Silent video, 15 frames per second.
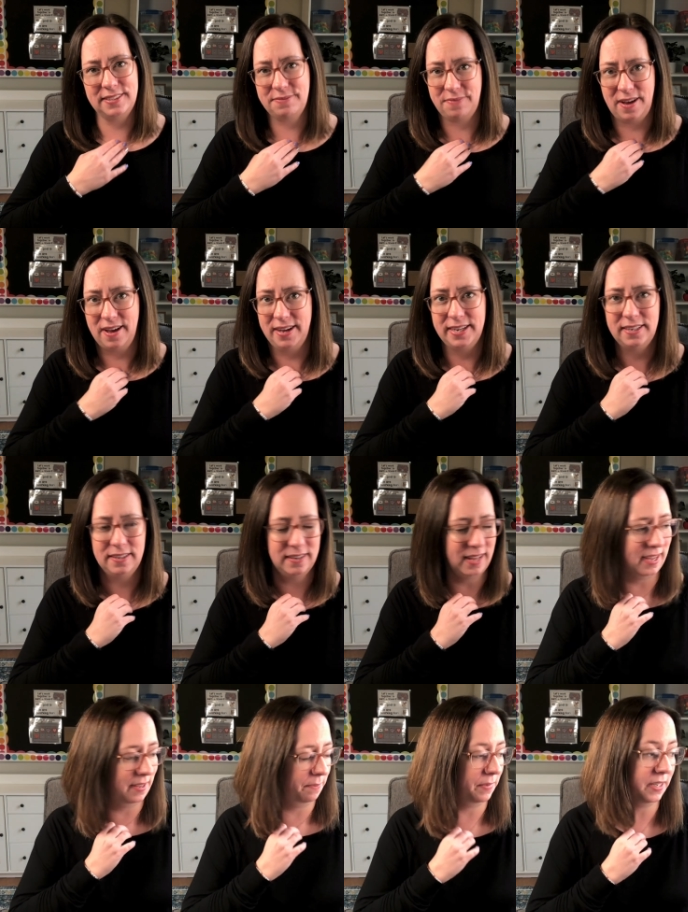fine.
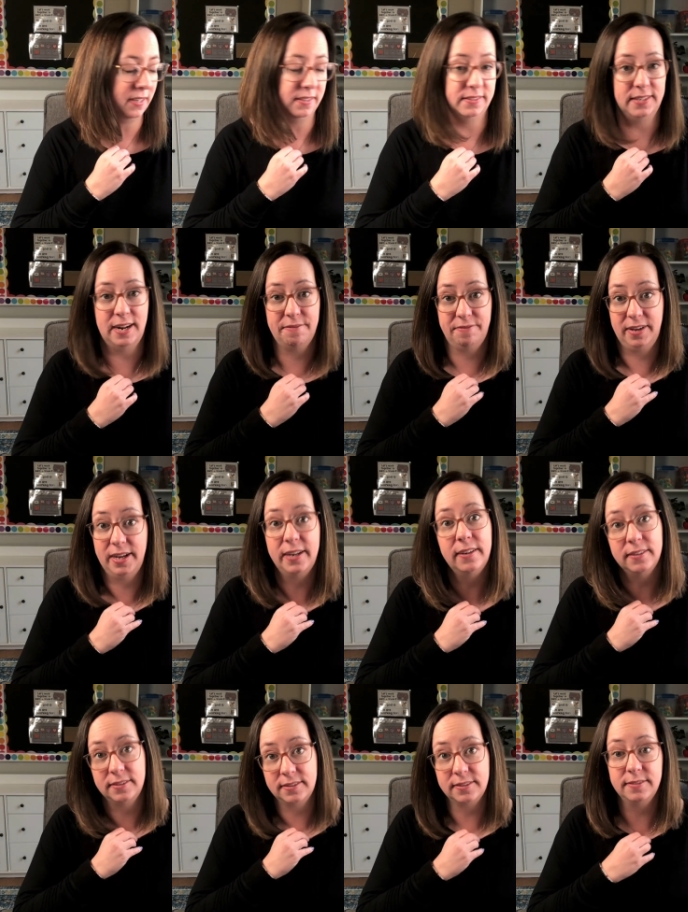I mean, it's not
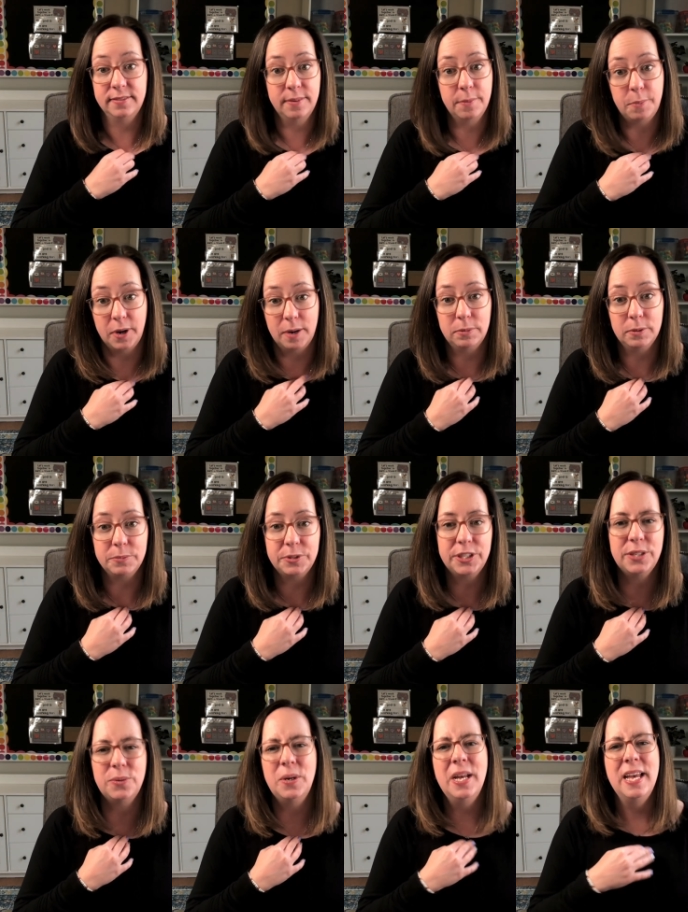fine. It's a problem
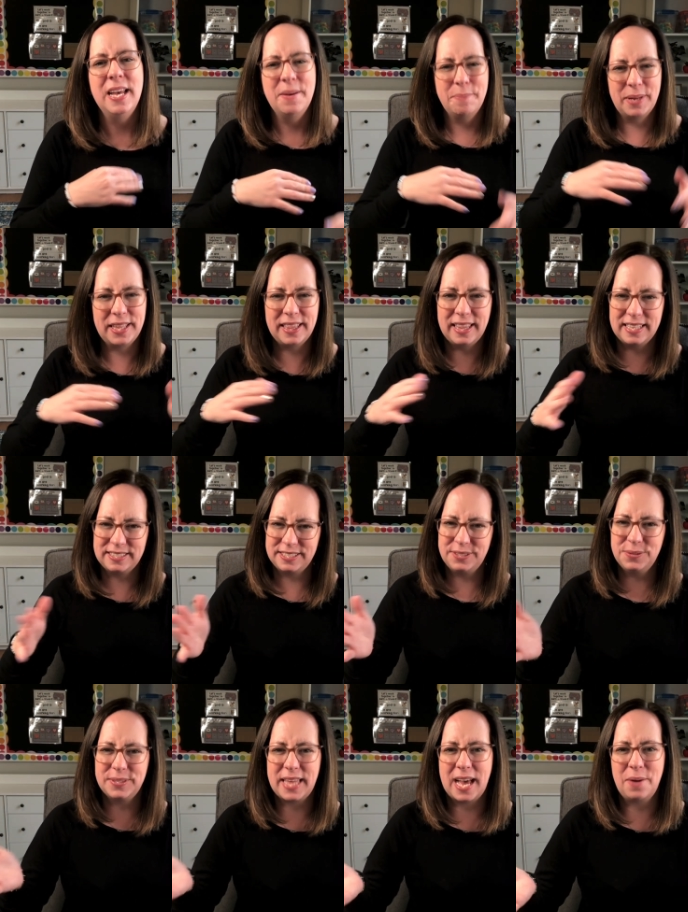too. But let's
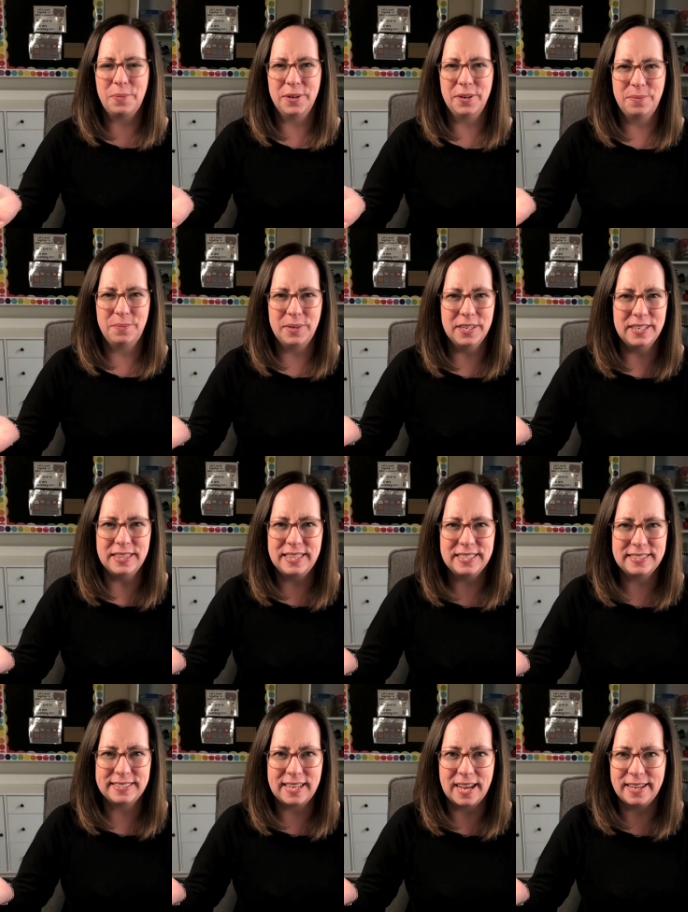use that word. Where did
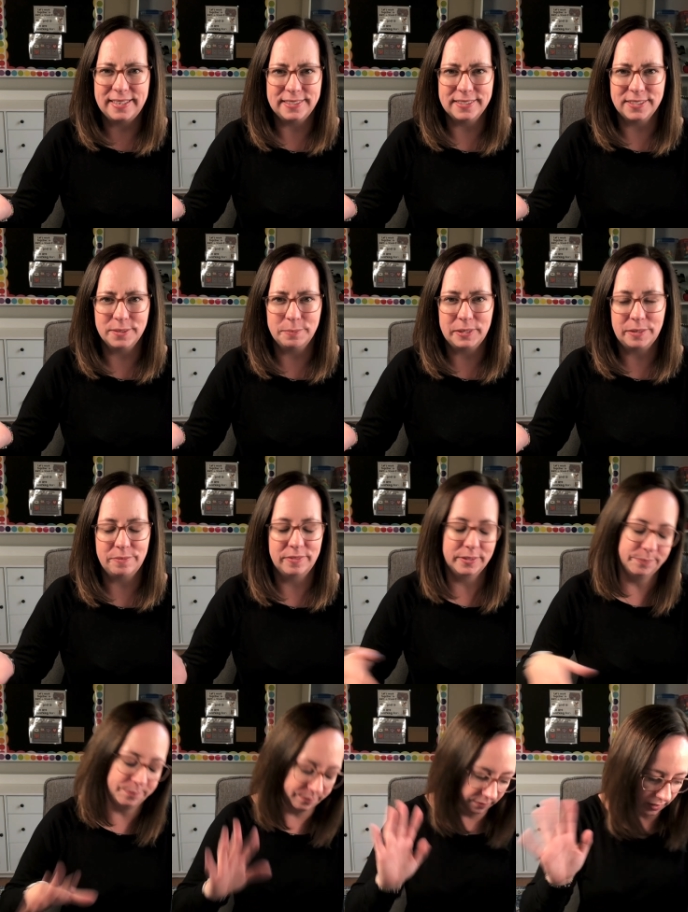this cutting term come from?
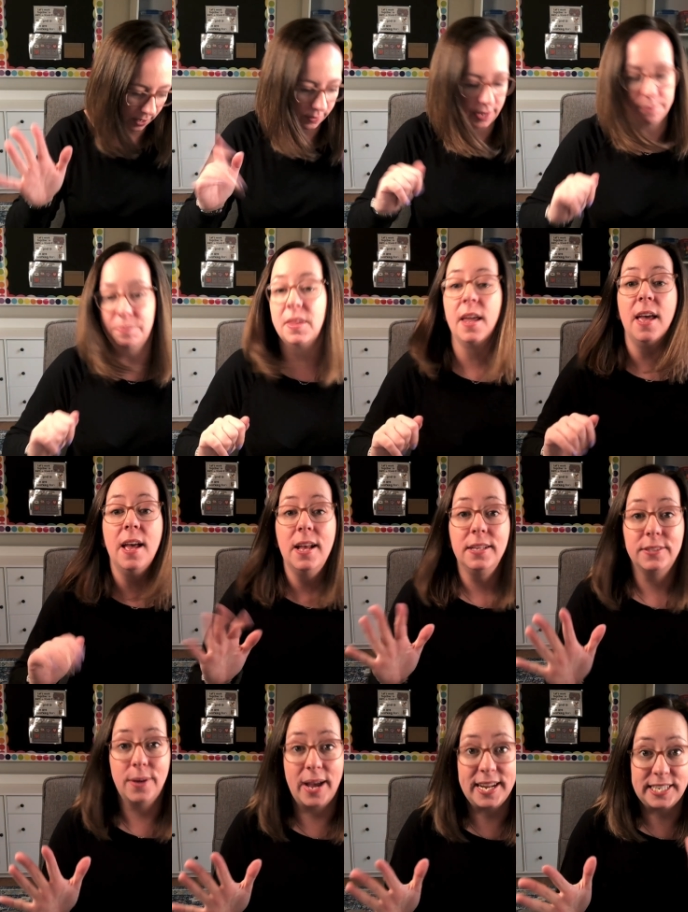Okay,
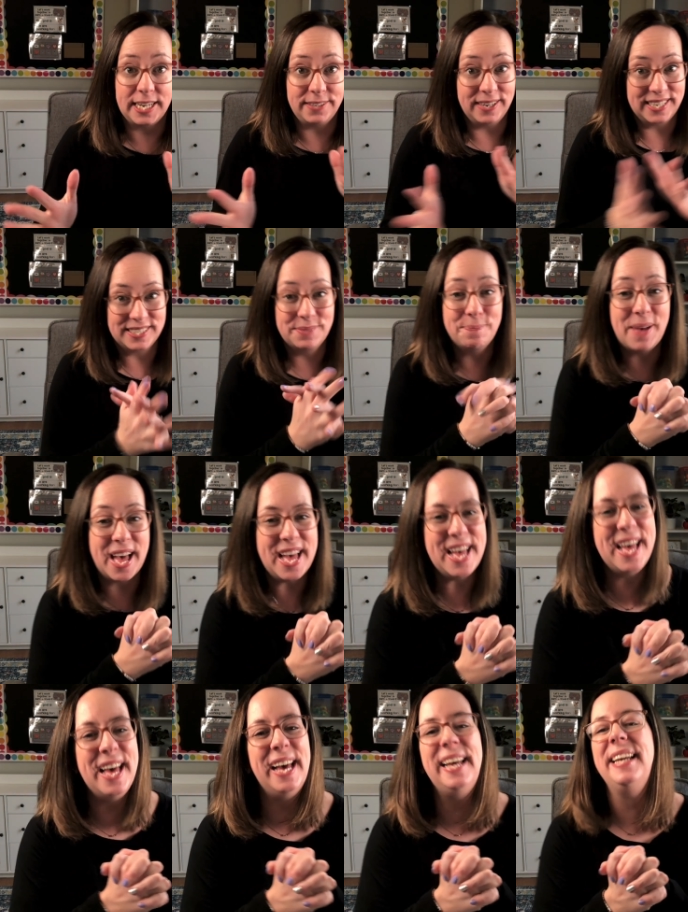so I digress.
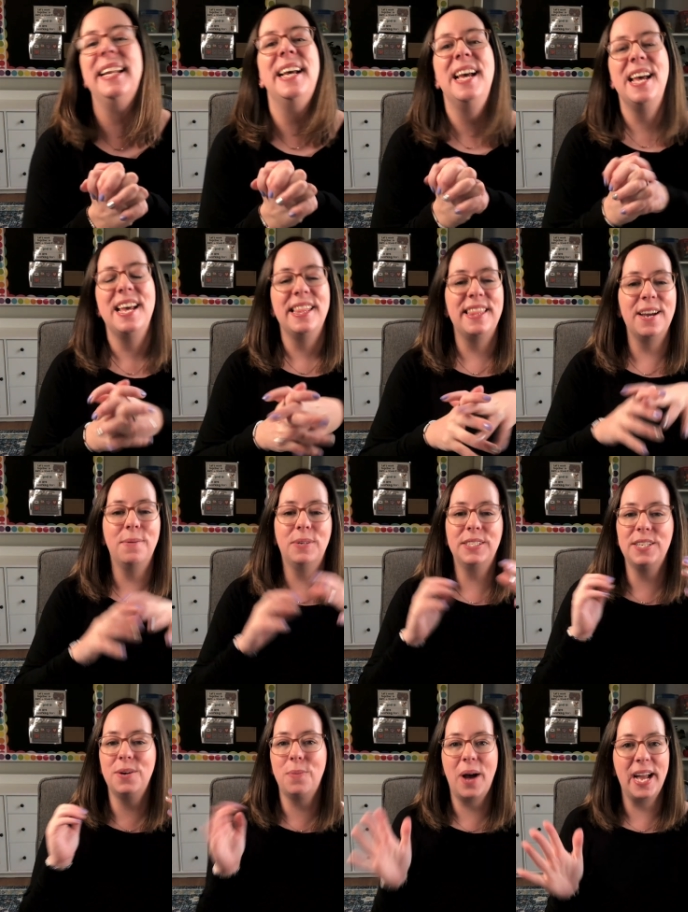But there
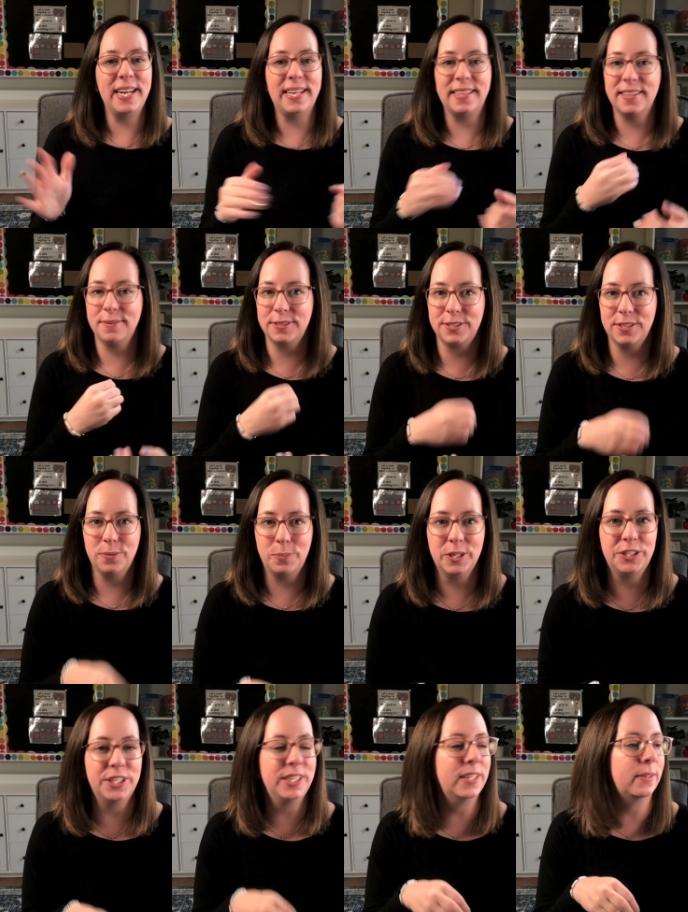was no whining. There was no
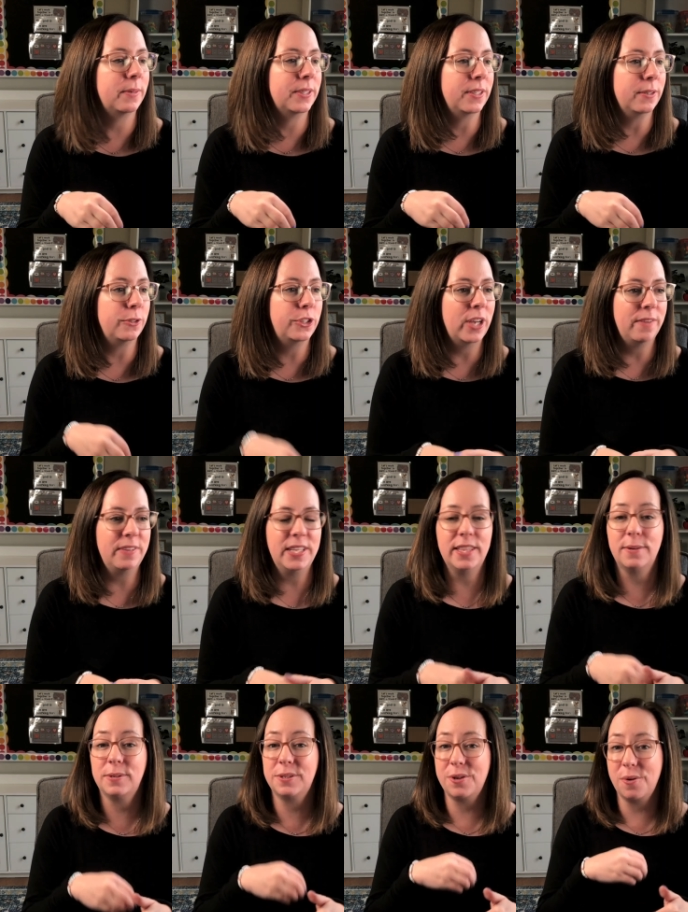pushing. There was no shoving.
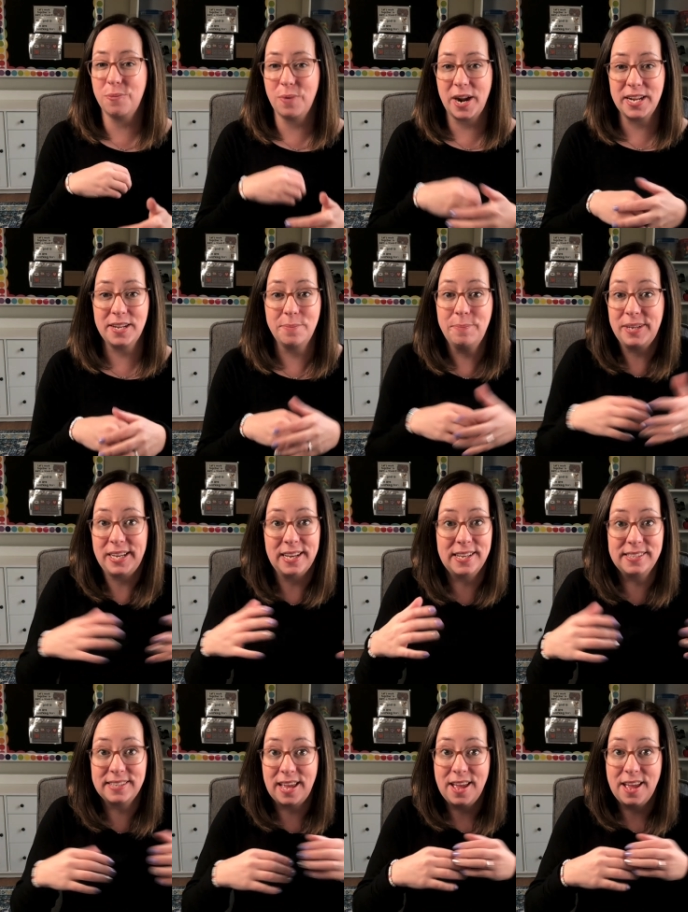There was no running, because